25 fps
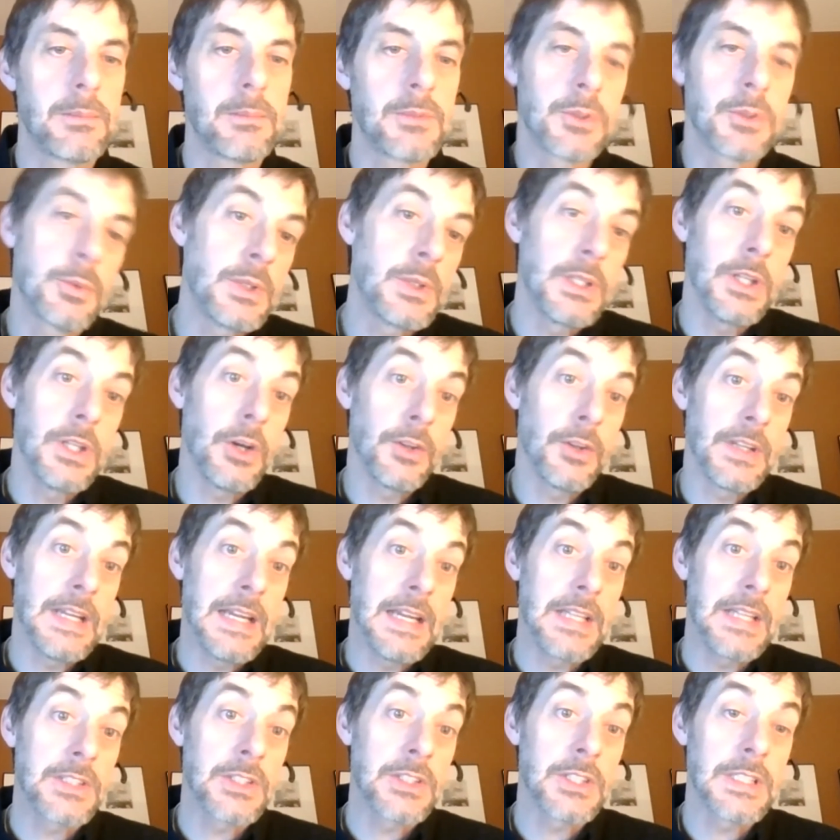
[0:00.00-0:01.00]
Do we know the
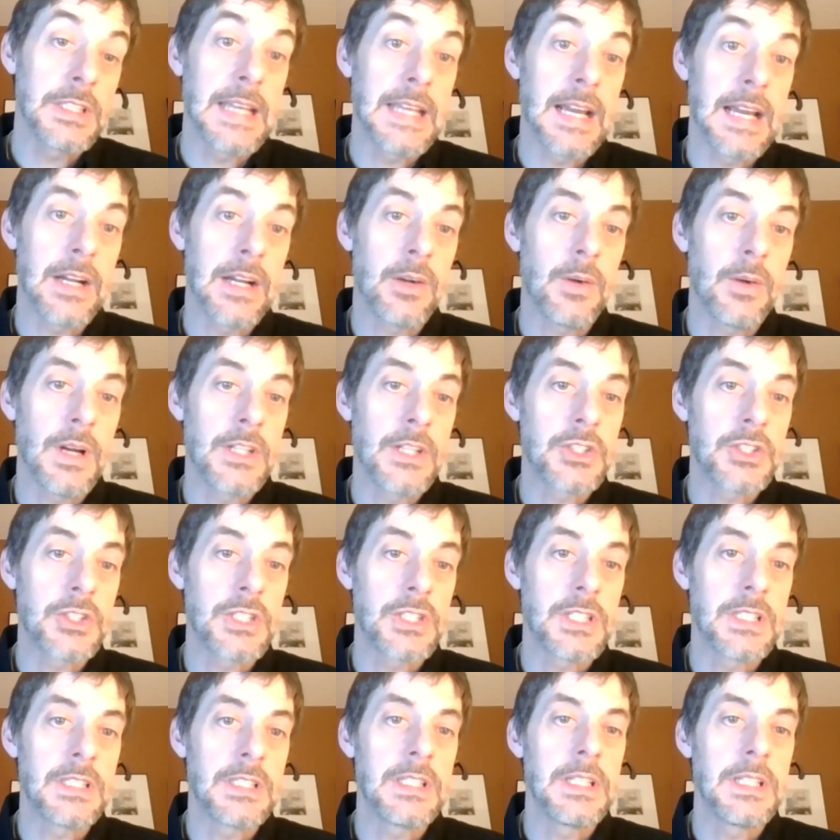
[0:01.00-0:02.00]
answer to that
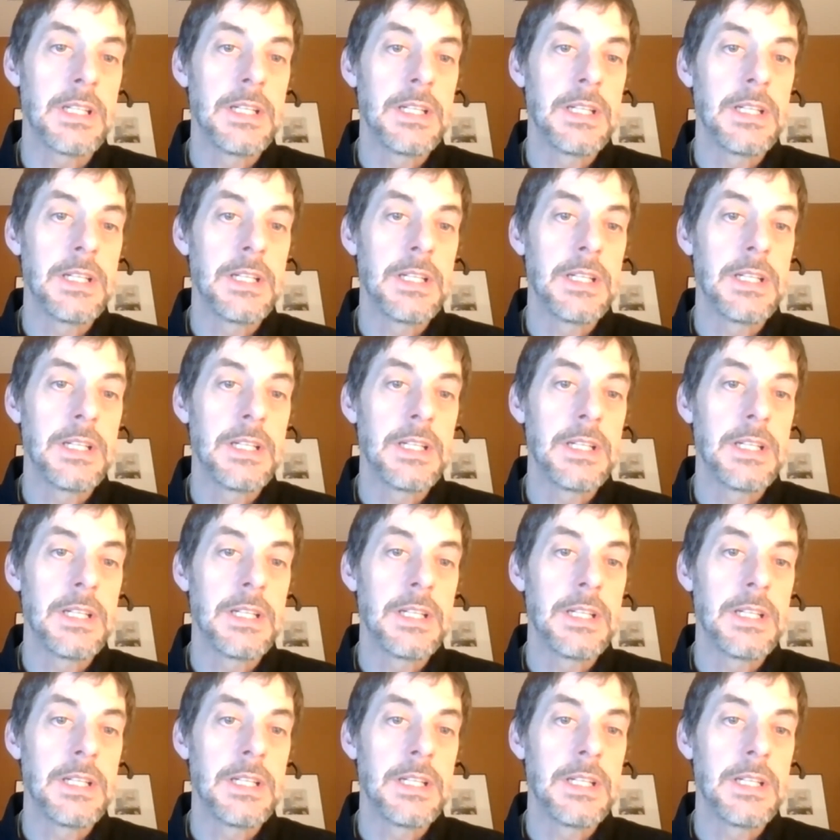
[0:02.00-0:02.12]
question?